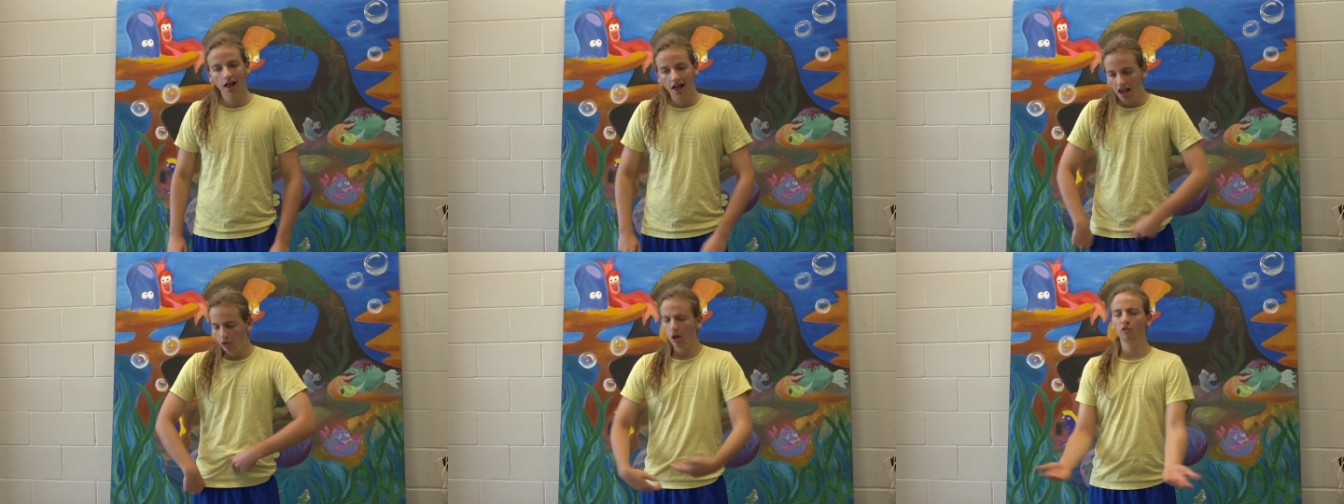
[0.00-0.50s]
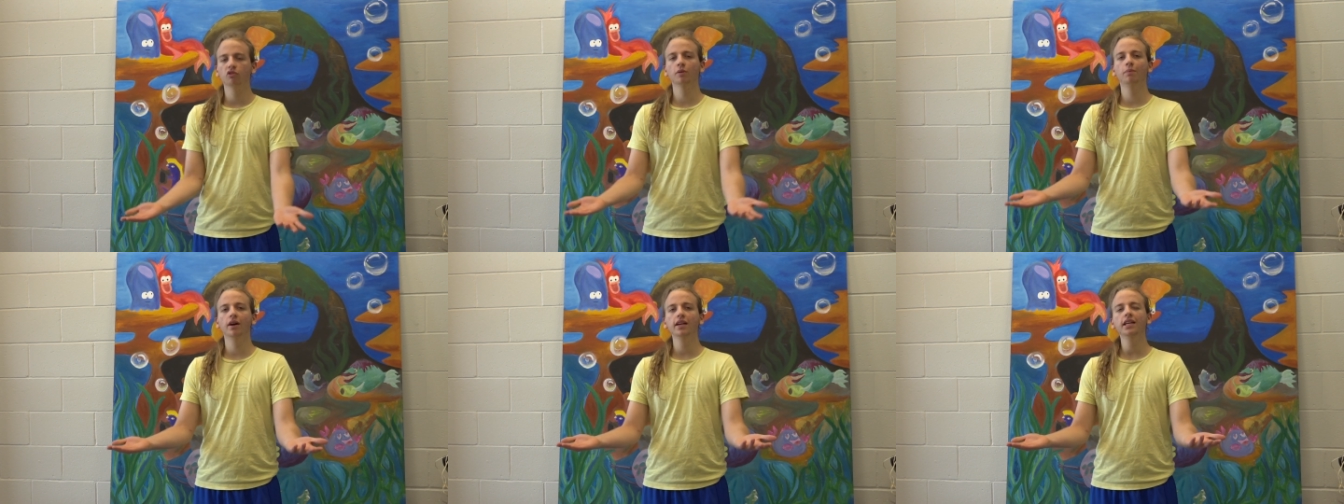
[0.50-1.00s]
Hello,
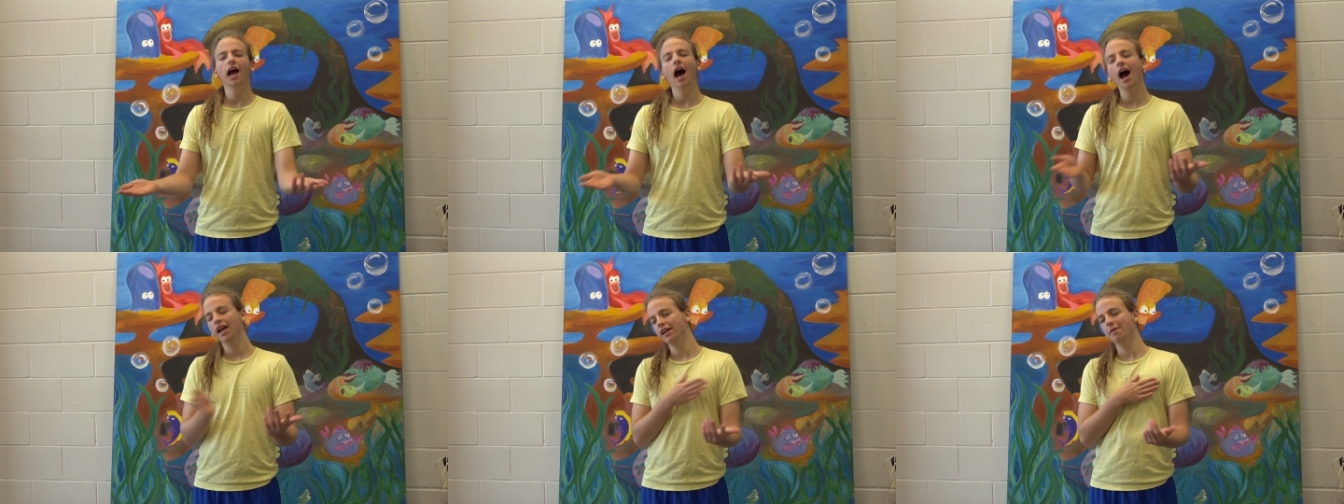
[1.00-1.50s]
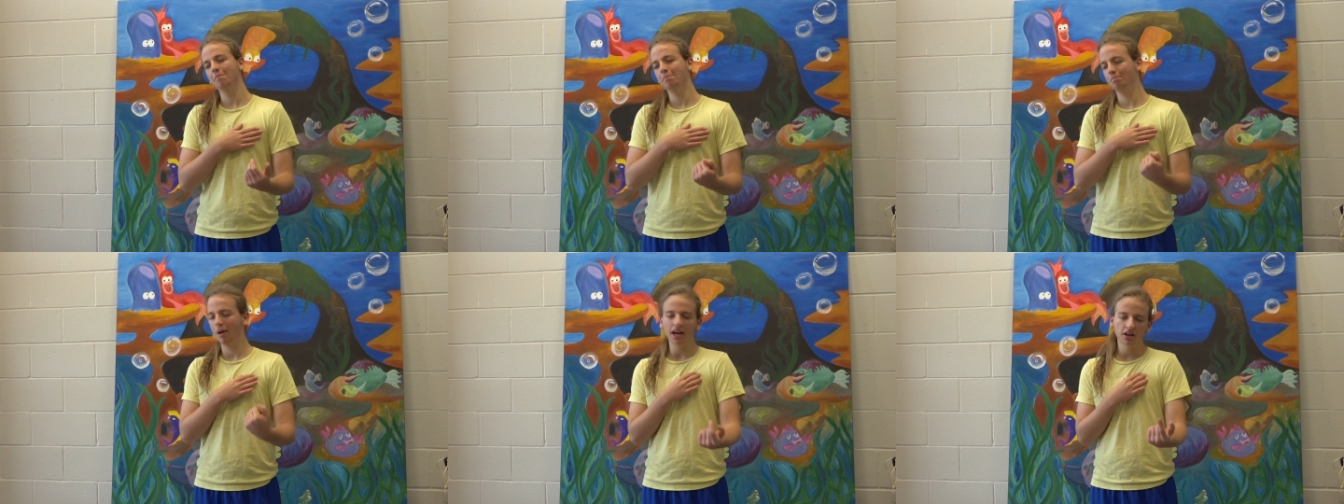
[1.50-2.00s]
everybody. I am
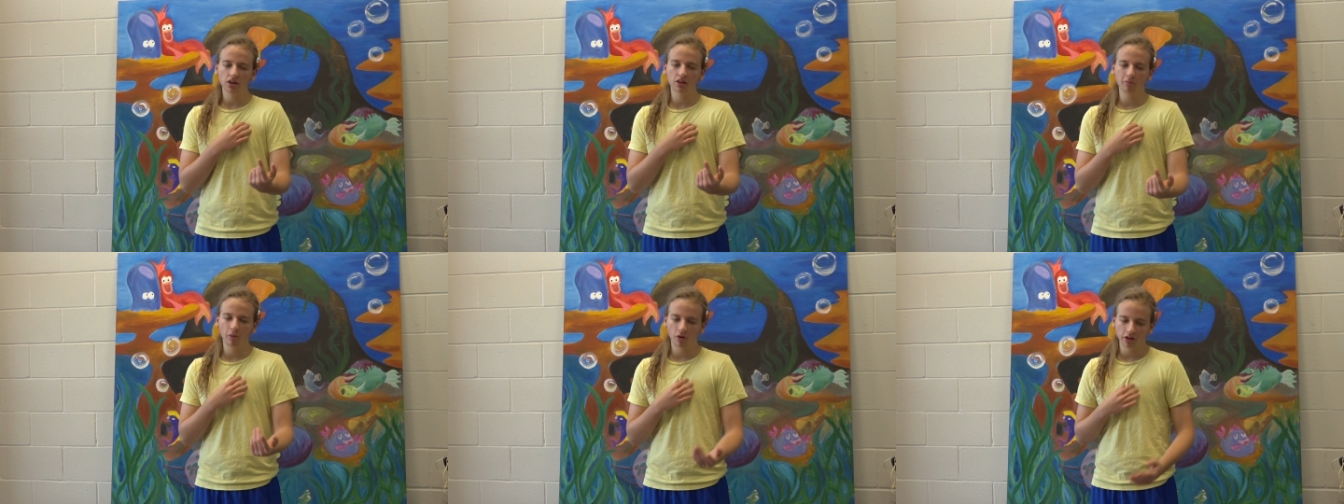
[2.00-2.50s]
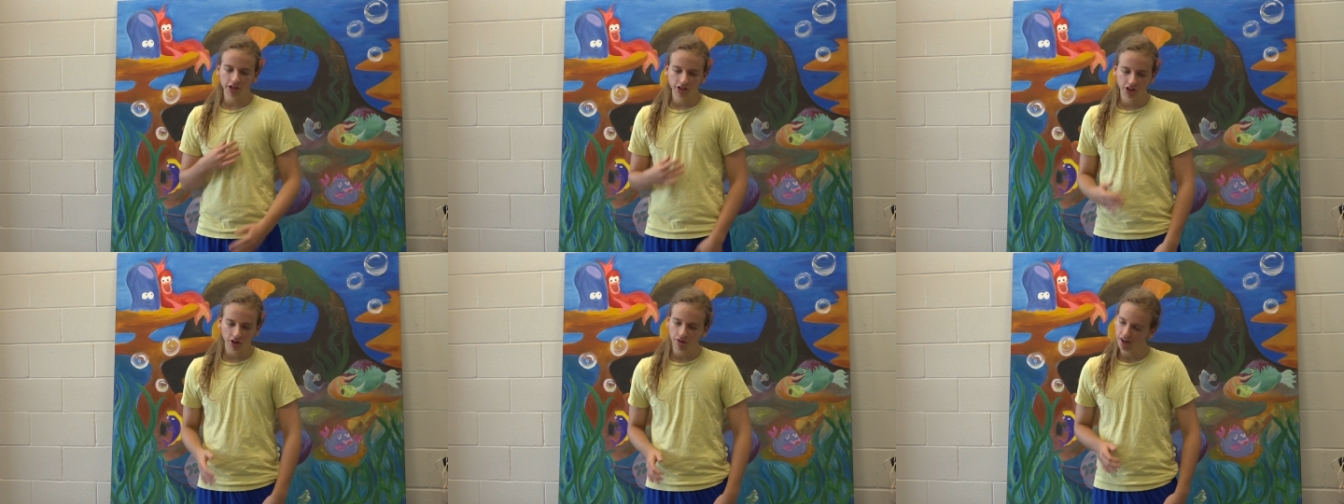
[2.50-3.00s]
back on the morning show,